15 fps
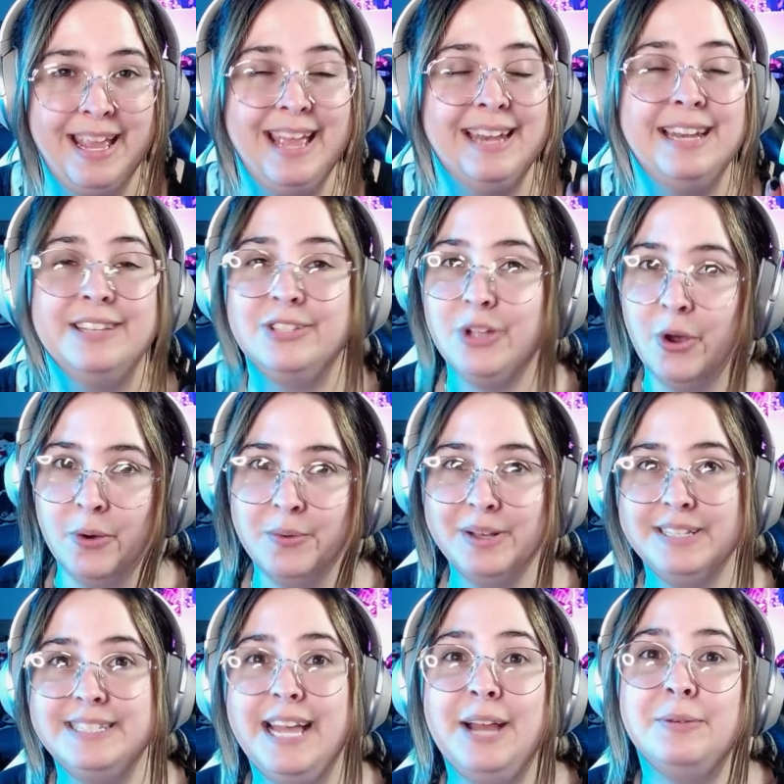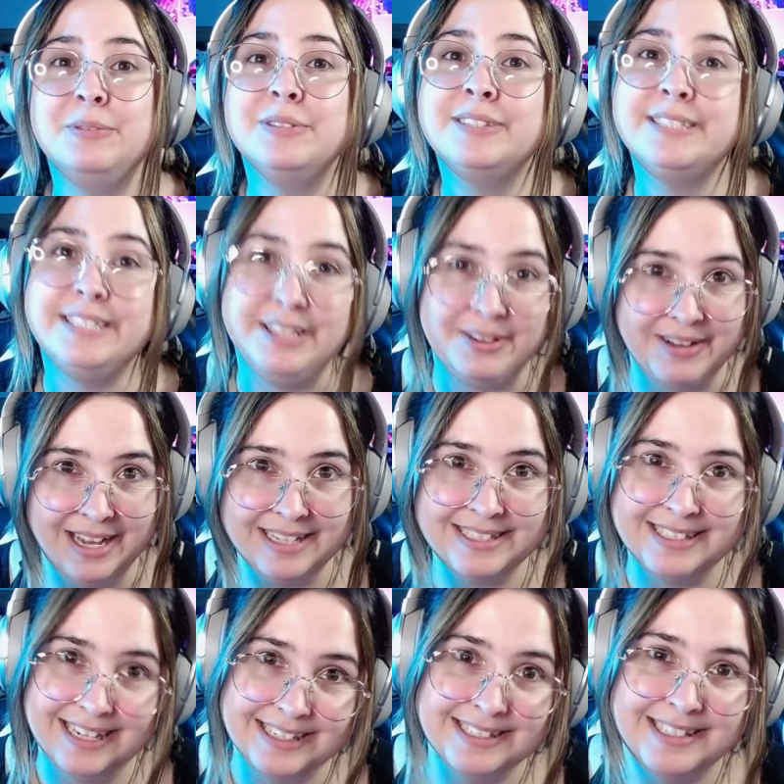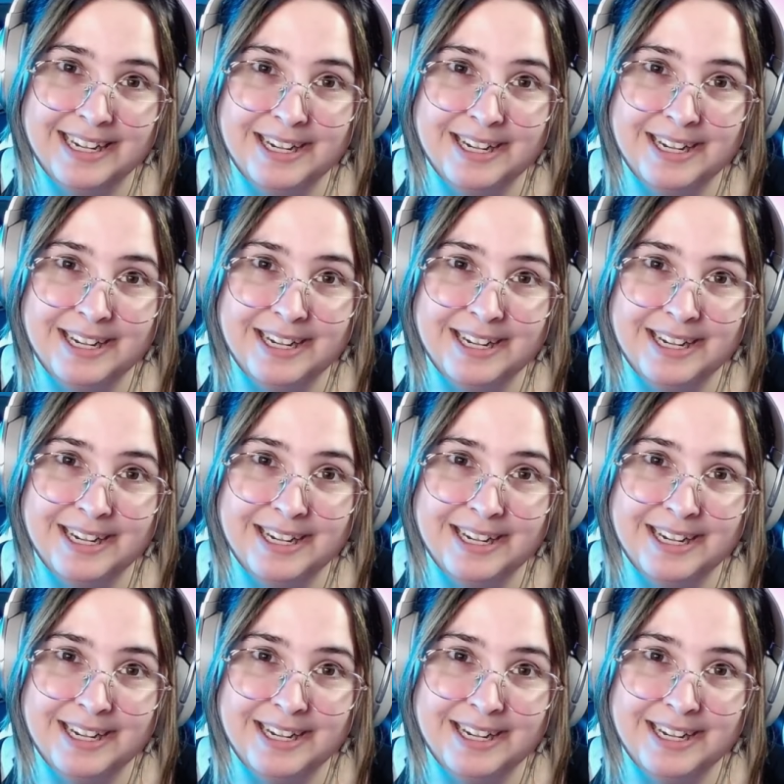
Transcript: and as always, I will see you guys next